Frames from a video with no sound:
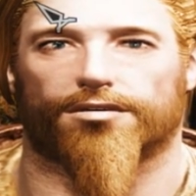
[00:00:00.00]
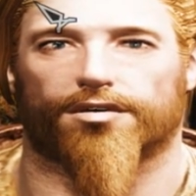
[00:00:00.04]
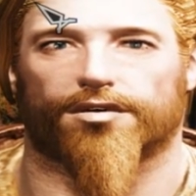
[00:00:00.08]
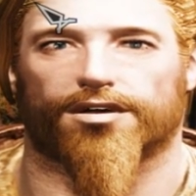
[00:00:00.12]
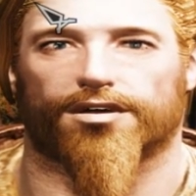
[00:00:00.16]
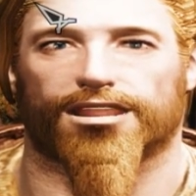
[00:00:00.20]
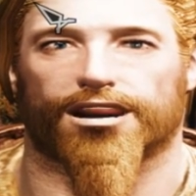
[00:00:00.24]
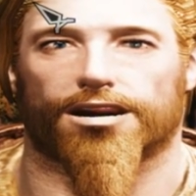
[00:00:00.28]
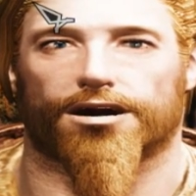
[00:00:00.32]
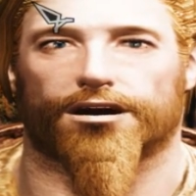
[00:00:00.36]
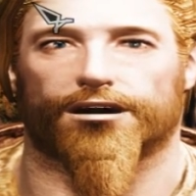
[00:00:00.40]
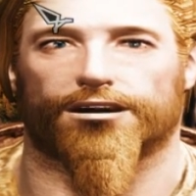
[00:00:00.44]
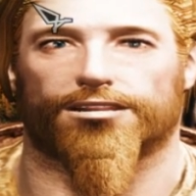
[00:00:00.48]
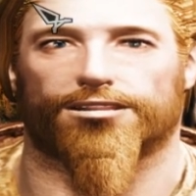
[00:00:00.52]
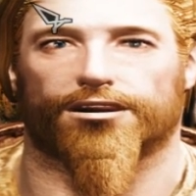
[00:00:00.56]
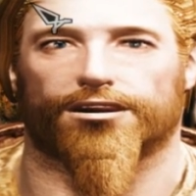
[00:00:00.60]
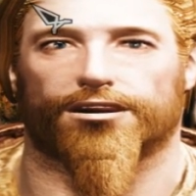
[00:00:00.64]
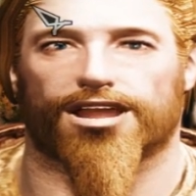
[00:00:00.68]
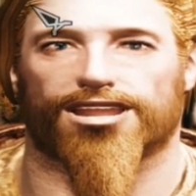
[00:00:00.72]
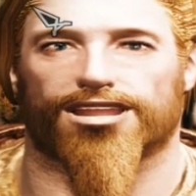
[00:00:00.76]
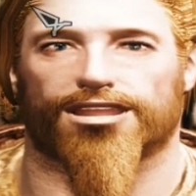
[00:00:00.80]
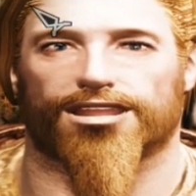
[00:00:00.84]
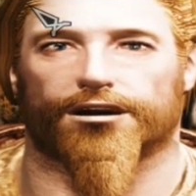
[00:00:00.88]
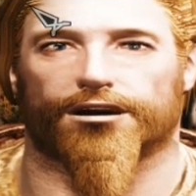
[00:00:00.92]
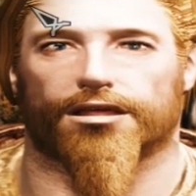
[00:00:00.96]
When you're not
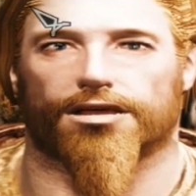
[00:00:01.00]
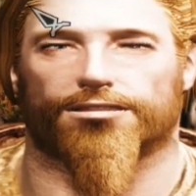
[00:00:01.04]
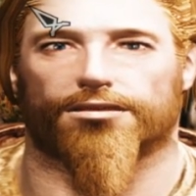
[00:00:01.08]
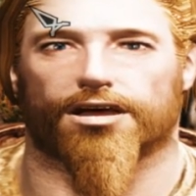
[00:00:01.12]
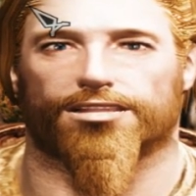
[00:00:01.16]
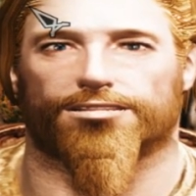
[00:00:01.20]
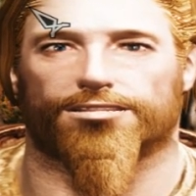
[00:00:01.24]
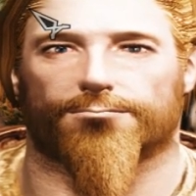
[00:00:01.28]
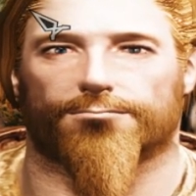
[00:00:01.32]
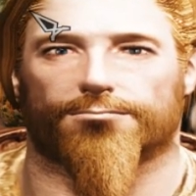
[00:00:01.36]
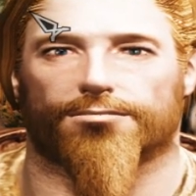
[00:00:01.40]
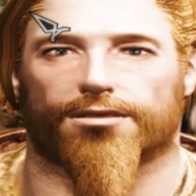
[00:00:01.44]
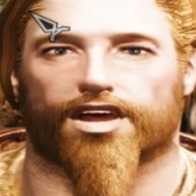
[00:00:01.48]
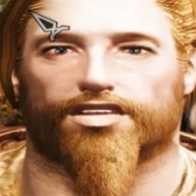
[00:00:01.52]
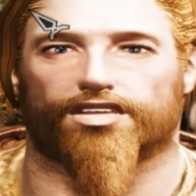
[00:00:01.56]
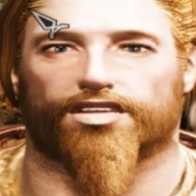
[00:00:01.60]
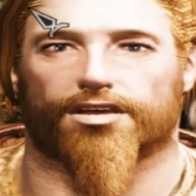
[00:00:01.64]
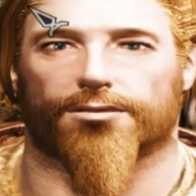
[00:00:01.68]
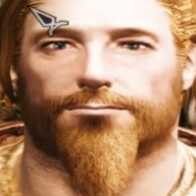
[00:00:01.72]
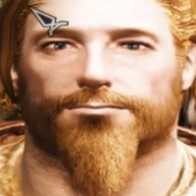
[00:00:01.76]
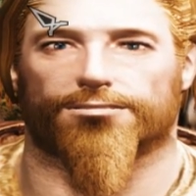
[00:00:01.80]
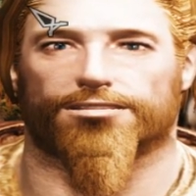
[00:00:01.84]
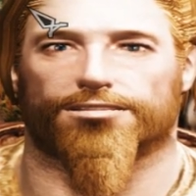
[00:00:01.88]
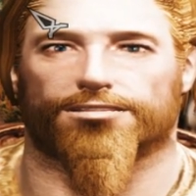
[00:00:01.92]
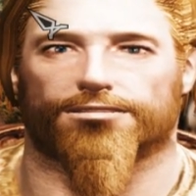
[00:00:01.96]
looking, I do some
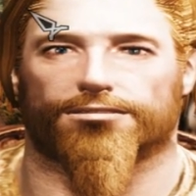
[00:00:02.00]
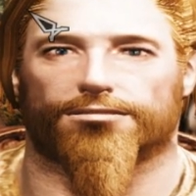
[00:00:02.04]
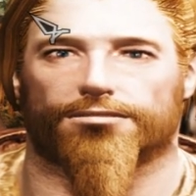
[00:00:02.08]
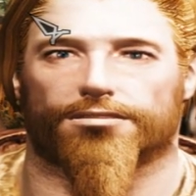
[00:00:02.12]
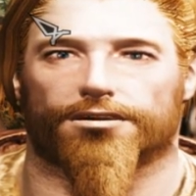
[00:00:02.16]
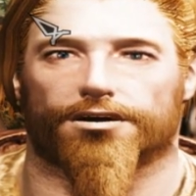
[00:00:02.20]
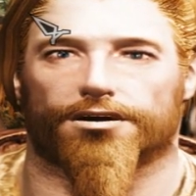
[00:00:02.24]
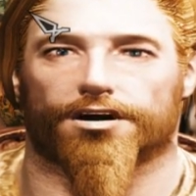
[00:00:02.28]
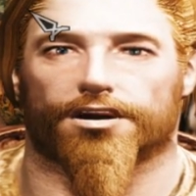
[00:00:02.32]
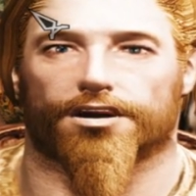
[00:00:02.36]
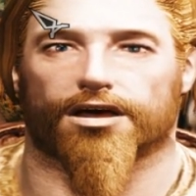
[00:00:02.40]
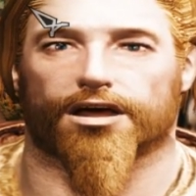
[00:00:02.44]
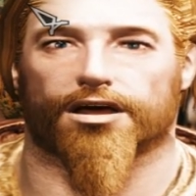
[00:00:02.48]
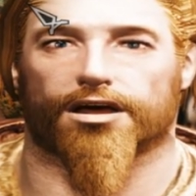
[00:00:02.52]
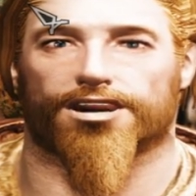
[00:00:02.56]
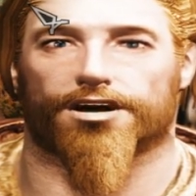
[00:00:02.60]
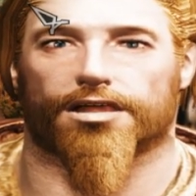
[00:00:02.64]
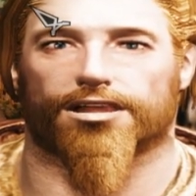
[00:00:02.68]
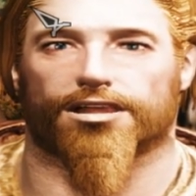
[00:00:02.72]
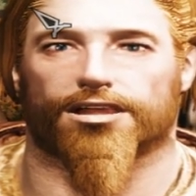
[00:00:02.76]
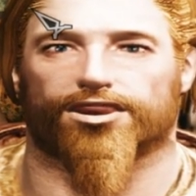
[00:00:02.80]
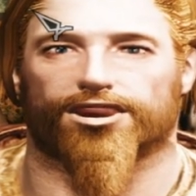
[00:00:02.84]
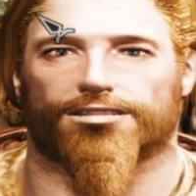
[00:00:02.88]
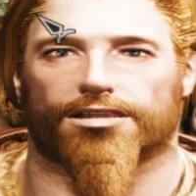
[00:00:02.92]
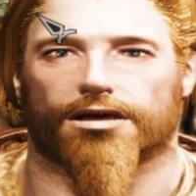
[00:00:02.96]
push-ups, Run
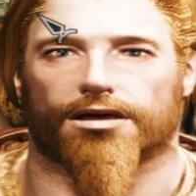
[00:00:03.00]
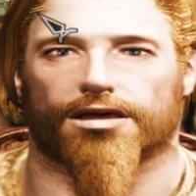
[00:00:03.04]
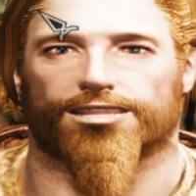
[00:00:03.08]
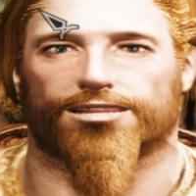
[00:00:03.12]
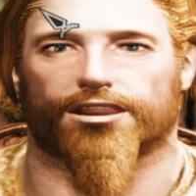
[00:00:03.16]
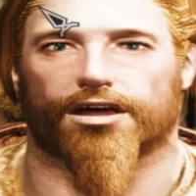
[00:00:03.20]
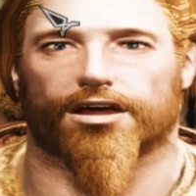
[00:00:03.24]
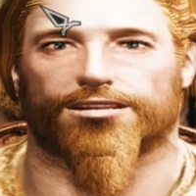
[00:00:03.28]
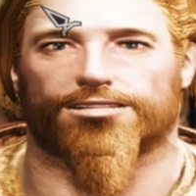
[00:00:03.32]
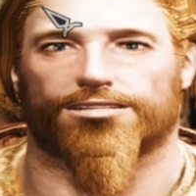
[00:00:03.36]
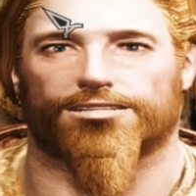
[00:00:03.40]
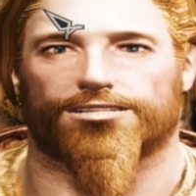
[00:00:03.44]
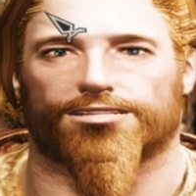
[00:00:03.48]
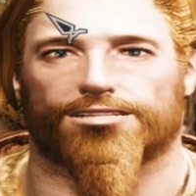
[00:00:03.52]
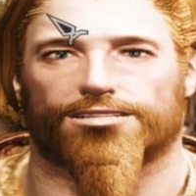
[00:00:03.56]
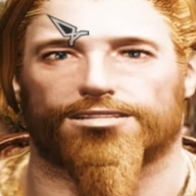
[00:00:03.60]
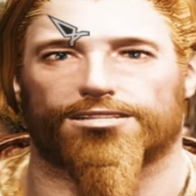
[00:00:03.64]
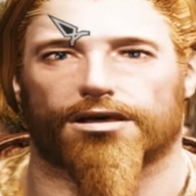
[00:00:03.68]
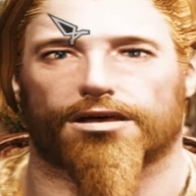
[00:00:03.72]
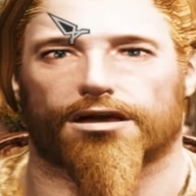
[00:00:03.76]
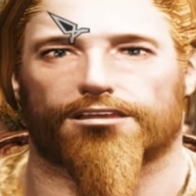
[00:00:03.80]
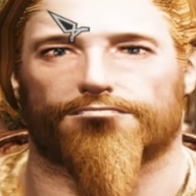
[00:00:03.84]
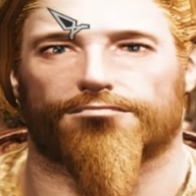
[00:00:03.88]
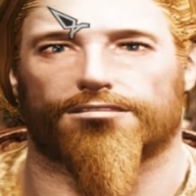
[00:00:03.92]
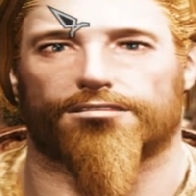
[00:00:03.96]
across this island,
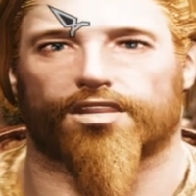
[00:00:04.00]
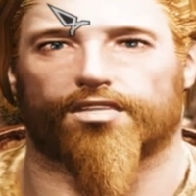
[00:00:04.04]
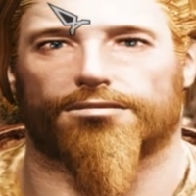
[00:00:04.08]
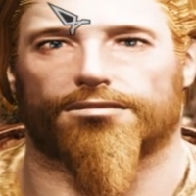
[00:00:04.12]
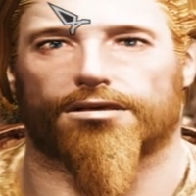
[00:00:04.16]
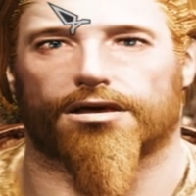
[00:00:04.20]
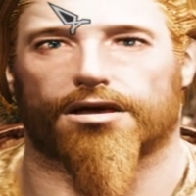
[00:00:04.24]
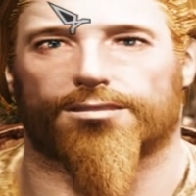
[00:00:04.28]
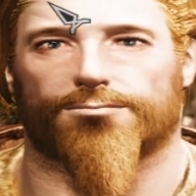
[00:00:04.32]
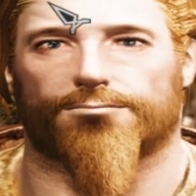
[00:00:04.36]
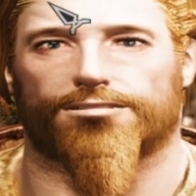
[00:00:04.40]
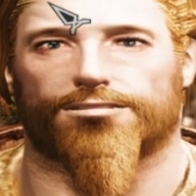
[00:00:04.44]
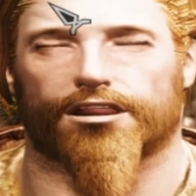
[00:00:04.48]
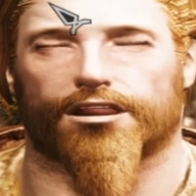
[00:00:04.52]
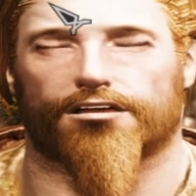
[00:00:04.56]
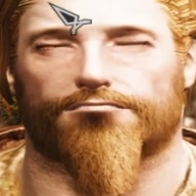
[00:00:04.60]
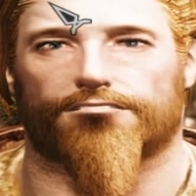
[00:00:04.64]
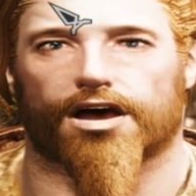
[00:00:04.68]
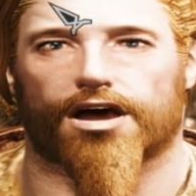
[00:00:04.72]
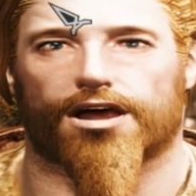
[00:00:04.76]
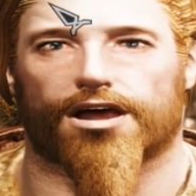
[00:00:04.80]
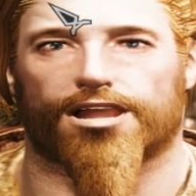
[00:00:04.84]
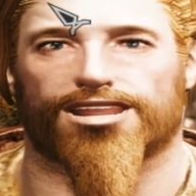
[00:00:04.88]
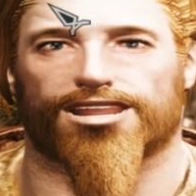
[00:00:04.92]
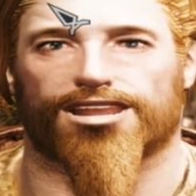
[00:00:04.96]
dive a few times and have
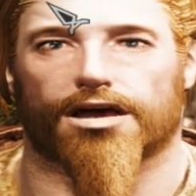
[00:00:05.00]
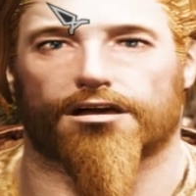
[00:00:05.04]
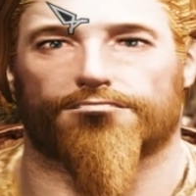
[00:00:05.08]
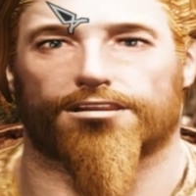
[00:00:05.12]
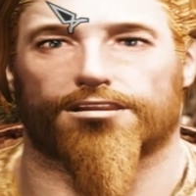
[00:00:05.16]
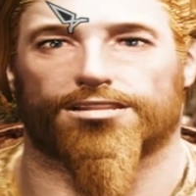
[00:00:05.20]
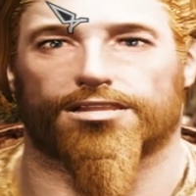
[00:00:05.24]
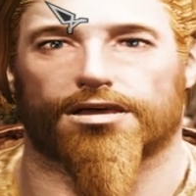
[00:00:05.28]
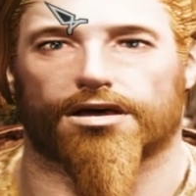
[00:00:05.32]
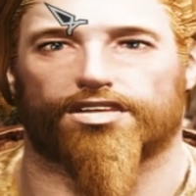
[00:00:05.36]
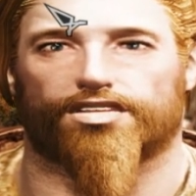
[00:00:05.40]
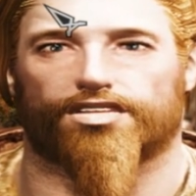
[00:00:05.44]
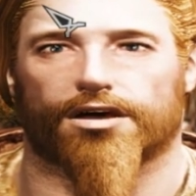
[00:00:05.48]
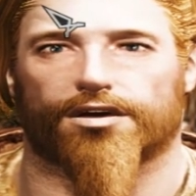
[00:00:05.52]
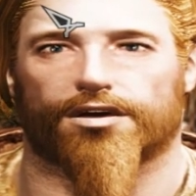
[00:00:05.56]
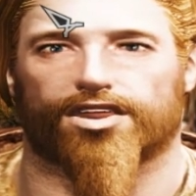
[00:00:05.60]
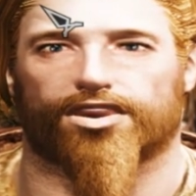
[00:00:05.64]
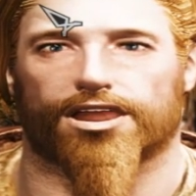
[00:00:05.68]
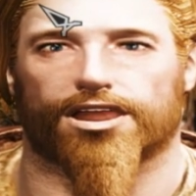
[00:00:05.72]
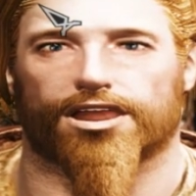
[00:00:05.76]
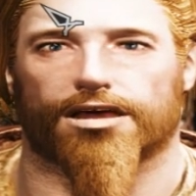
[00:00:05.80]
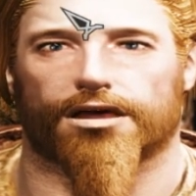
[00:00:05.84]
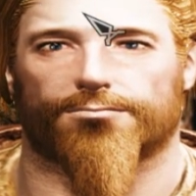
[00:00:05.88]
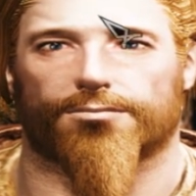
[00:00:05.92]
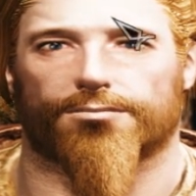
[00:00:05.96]
a good conversation with
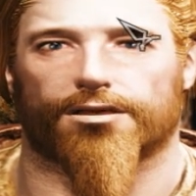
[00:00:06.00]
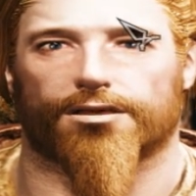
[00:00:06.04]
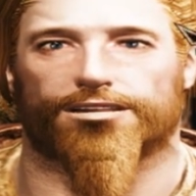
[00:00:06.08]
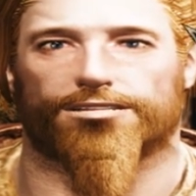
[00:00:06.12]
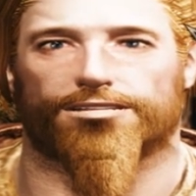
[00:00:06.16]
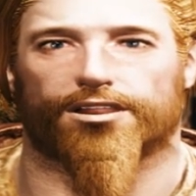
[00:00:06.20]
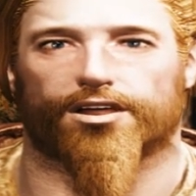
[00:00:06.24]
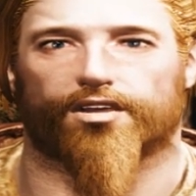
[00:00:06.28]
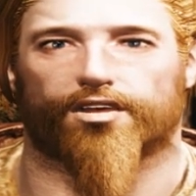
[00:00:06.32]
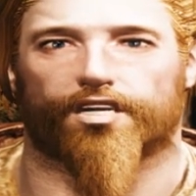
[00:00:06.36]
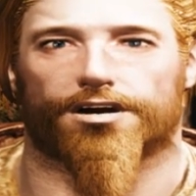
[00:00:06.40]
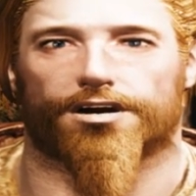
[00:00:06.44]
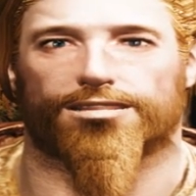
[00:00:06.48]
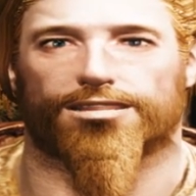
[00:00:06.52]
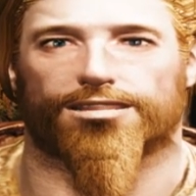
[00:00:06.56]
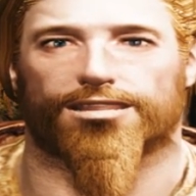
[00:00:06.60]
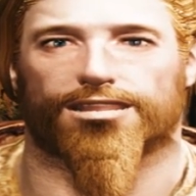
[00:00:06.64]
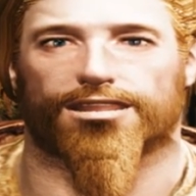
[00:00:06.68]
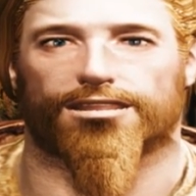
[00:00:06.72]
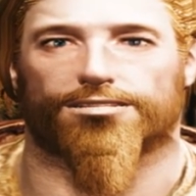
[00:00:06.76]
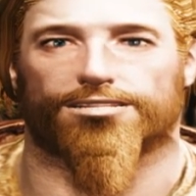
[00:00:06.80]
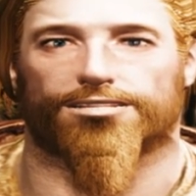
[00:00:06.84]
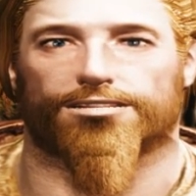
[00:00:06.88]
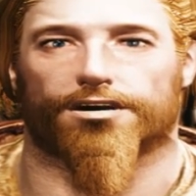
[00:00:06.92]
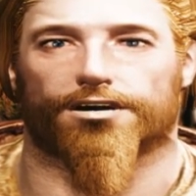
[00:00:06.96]
the old man story.
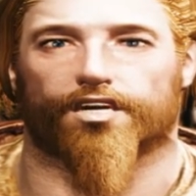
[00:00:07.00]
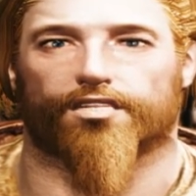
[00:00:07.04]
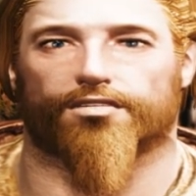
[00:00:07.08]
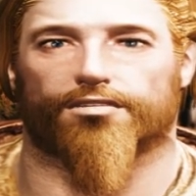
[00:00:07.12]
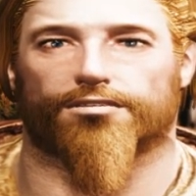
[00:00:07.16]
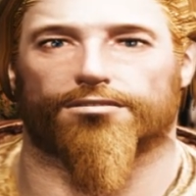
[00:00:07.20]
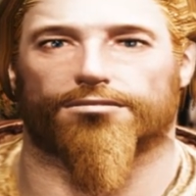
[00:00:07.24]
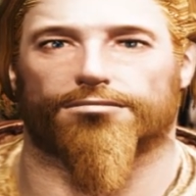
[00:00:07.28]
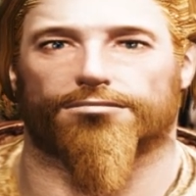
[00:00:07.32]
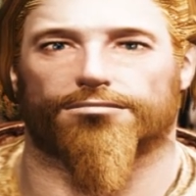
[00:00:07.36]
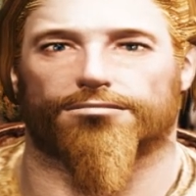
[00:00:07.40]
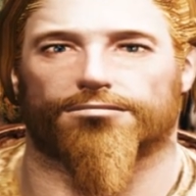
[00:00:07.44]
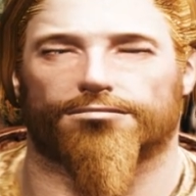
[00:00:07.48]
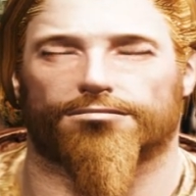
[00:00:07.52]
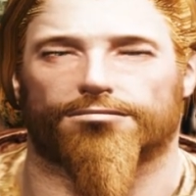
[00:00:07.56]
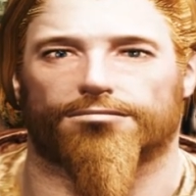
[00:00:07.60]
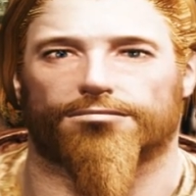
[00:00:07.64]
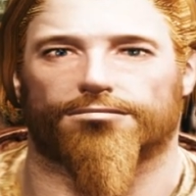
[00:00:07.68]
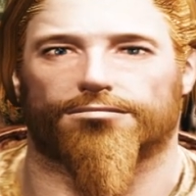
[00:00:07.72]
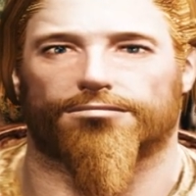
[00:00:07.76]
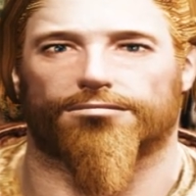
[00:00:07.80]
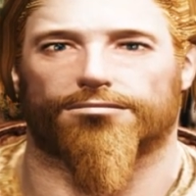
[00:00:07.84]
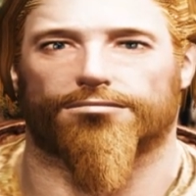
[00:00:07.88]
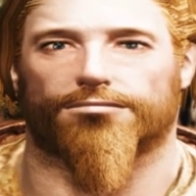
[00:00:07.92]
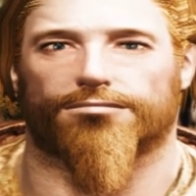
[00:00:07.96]
It's true.
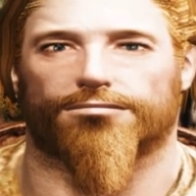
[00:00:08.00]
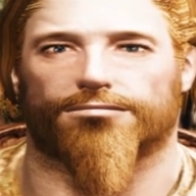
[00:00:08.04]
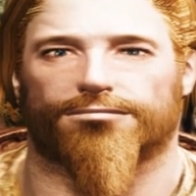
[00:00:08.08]
Hmm?